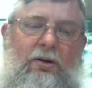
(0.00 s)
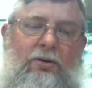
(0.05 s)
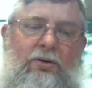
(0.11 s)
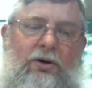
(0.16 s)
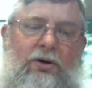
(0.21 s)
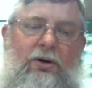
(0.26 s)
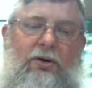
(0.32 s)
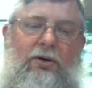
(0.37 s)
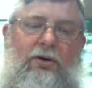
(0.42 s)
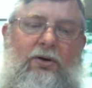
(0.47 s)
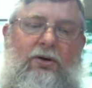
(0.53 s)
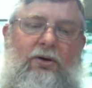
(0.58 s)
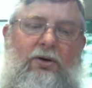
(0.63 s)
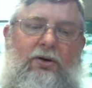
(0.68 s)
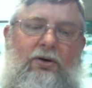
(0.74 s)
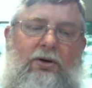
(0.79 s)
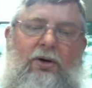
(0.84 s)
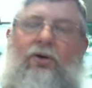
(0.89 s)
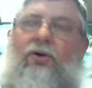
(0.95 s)
They're
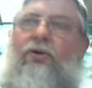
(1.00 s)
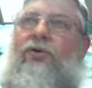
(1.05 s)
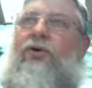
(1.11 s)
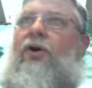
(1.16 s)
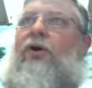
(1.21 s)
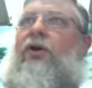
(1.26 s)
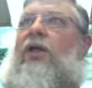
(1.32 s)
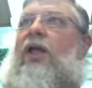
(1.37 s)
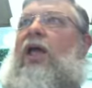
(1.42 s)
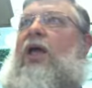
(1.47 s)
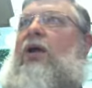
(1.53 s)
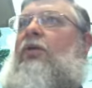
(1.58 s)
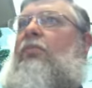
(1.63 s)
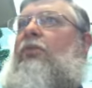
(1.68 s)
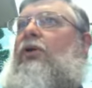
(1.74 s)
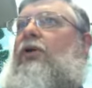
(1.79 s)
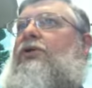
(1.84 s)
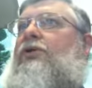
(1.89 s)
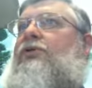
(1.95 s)
going to turn to
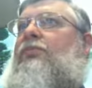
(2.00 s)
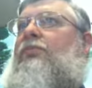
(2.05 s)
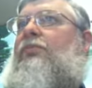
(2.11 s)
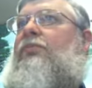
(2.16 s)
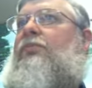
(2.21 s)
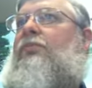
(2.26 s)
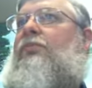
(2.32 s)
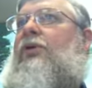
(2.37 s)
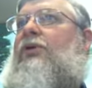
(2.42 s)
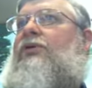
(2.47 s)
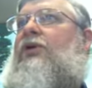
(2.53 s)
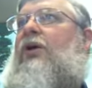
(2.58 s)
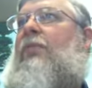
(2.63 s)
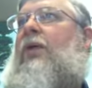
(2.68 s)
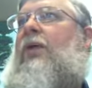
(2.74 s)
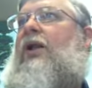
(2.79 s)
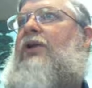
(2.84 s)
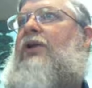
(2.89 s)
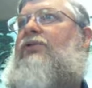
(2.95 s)
cannibalism. That's
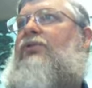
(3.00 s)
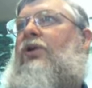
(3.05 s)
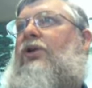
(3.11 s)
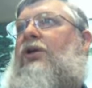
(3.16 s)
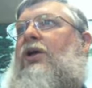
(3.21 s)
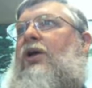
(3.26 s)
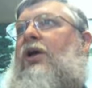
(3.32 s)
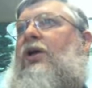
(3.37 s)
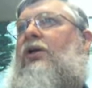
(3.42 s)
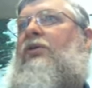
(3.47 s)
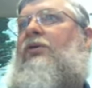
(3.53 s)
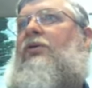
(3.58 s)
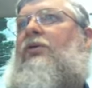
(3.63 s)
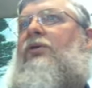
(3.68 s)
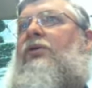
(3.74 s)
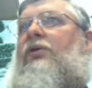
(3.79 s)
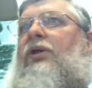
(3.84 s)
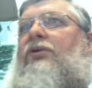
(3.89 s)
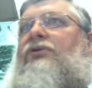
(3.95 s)
how bad it's going to get.
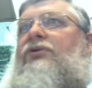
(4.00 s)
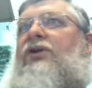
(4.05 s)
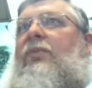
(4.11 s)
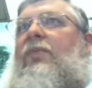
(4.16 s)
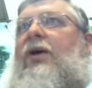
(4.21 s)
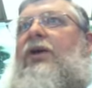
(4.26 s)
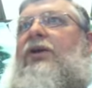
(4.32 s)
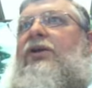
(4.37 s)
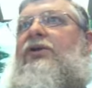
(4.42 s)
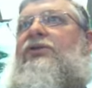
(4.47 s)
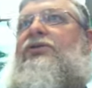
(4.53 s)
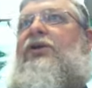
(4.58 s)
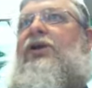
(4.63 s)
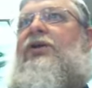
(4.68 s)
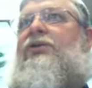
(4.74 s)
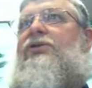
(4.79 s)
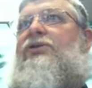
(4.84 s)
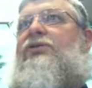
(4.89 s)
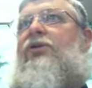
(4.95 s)
That's how bad this
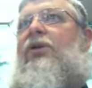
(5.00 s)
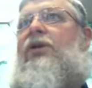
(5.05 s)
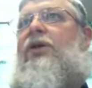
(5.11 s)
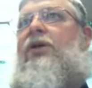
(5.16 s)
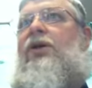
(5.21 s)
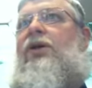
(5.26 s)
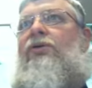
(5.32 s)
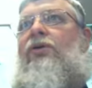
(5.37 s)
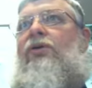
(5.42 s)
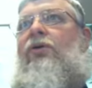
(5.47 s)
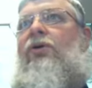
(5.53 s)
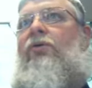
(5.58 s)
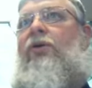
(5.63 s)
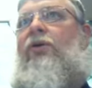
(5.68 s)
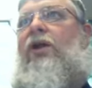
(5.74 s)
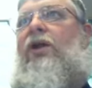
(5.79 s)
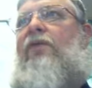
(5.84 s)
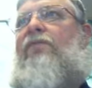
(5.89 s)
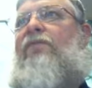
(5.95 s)
siege is going to get. They're going to
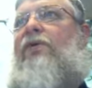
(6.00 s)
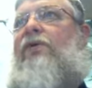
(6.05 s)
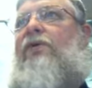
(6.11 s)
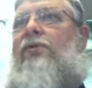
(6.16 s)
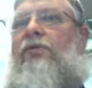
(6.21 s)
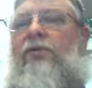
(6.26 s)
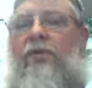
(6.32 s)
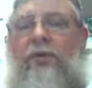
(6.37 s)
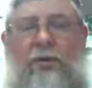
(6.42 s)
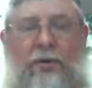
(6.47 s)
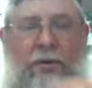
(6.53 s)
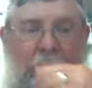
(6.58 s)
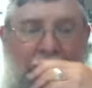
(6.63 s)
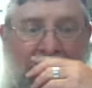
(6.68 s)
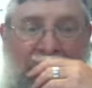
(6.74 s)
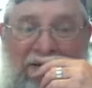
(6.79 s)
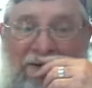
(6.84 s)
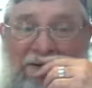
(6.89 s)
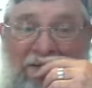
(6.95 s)
run out of food,
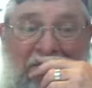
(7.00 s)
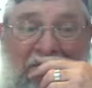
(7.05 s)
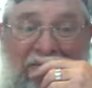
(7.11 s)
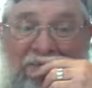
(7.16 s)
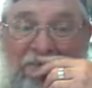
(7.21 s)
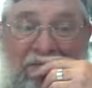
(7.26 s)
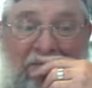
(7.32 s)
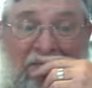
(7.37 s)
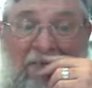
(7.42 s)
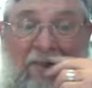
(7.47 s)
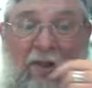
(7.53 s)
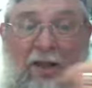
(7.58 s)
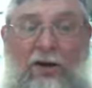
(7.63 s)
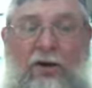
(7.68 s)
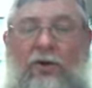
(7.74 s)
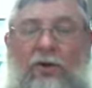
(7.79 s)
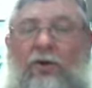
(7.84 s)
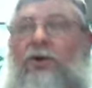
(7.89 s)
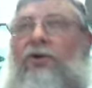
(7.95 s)

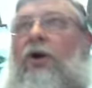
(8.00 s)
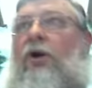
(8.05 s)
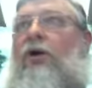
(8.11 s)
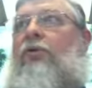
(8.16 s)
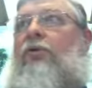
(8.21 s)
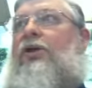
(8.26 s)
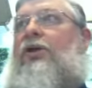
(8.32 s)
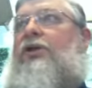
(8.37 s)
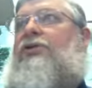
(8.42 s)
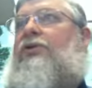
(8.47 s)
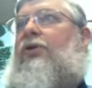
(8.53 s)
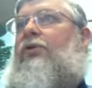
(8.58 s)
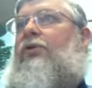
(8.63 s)
and they're going to turn on each